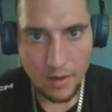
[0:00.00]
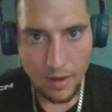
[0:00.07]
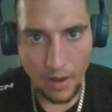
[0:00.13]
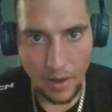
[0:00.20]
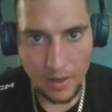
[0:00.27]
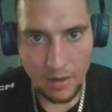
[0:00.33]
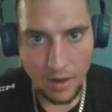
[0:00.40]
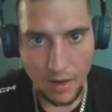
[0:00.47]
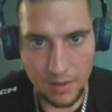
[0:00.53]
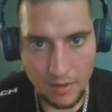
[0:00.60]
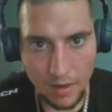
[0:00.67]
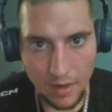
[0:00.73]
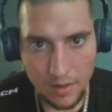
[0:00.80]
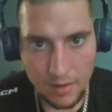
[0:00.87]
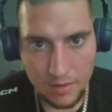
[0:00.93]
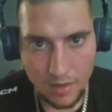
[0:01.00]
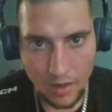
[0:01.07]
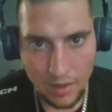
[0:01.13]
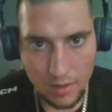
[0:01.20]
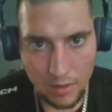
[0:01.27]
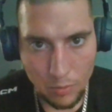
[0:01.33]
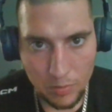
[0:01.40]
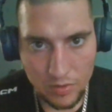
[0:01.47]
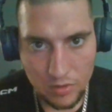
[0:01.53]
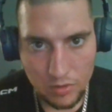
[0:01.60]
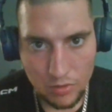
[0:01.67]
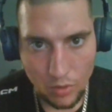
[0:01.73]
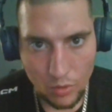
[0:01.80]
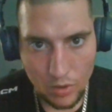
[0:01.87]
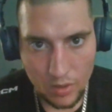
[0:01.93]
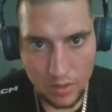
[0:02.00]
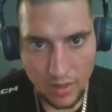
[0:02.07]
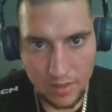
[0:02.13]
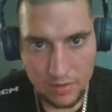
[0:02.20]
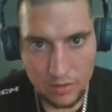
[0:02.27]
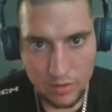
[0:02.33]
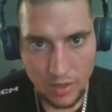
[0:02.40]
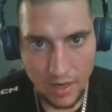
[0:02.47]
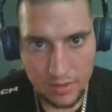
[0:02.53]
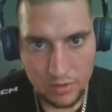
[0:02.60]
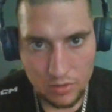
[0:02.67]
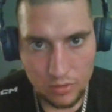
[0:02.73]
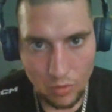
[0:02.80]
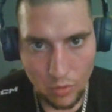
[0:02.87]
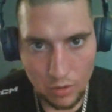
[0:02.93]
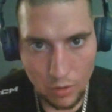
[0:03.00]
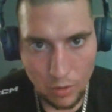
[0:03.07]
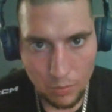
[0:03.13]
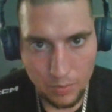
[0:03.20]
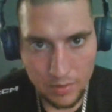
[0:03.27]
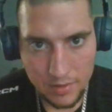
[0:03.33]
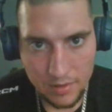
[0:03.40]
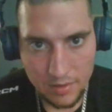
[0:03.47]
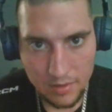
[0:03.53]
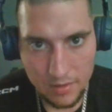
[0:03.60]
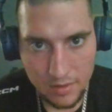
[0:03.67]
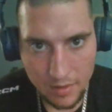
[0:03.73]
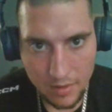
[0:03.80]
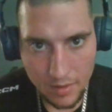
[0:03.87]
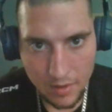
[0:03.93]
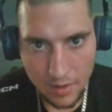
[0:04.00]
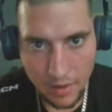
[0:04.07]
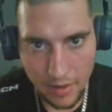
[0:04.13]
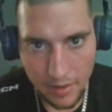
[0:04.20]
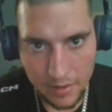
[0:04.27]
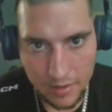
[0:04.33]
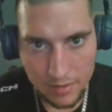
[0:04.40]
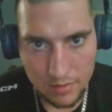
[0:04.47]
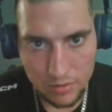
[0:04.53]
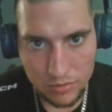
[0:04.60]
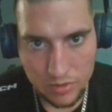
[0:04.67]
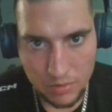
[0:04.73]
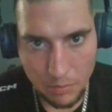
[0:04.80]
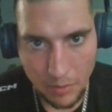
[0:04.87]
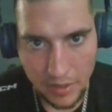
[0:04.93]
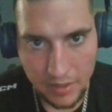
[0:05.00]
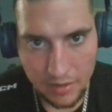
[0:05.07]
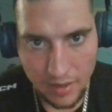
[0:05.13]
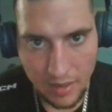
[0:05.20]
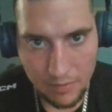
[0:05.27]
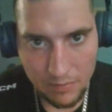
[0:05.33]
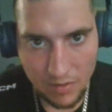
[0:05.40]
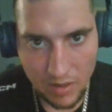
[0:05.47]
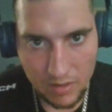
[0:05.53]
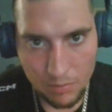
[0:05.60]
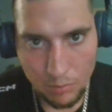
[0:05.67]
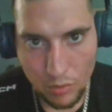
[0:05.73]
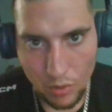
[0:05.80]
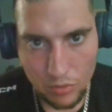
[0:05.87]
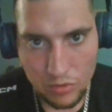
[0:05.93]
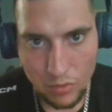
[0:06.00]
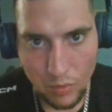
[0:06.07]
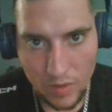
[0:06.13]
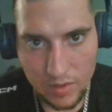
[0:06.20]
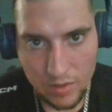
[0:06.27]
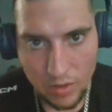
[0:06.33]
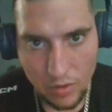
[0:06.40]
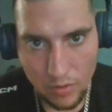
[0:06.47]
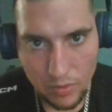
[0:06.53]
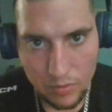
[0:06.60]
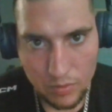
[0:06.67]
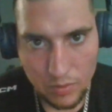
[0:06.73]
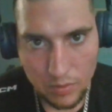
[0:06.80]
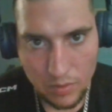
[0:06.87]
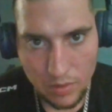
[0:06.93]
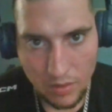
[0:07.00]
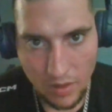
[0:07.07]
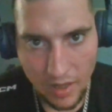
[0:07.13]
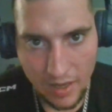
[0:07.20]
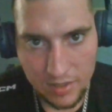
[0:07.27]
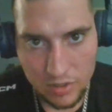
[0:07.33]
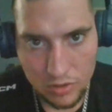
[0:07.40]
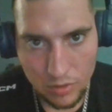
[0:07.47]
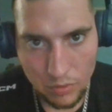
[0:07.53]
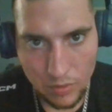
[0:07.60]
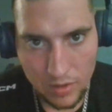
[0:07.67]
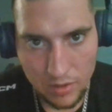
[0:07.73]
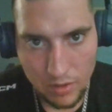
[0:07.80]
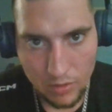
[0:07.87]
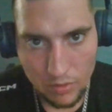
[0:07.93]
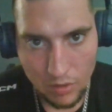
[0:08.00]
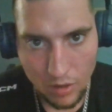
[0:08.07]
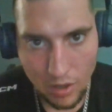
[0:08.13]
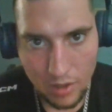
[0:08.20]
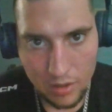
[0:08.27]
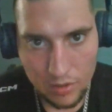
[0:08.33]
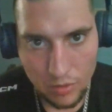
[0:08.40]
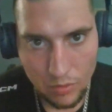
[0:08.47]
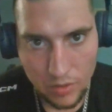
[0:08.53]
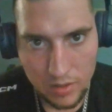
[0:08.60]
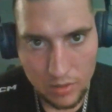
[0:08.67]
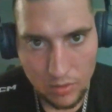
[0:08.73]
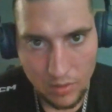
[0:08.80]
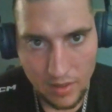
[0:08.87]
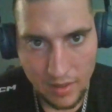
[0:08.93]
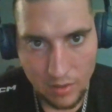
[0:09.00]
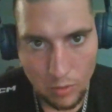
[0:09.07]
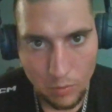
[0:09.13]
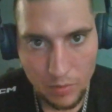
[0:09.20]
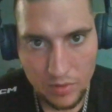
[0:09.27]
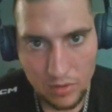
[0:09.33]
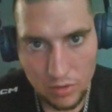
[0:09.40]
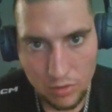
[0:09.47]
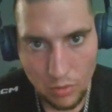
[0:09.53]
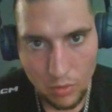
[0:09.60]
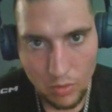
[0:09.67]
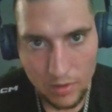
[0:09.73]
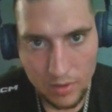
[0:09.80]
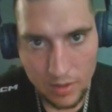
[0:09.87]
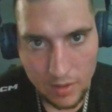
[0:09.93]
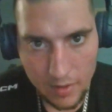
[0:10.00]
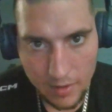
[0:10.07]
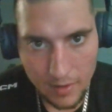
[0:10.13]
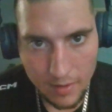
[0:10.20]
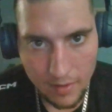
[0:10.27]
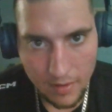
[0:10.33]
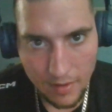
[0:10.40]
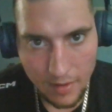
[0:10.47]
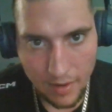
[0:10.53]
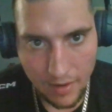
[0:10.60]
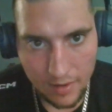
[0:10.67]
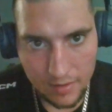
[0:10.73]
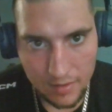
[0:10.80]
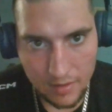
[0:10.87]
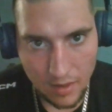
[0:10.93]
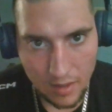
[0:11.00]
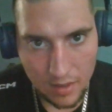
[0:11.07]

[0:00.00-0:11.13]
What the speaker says: I opened the door. I cracked the door open. I used a butter knife and I broke the window, the latch of the window, the lock on the window, and I opened the door and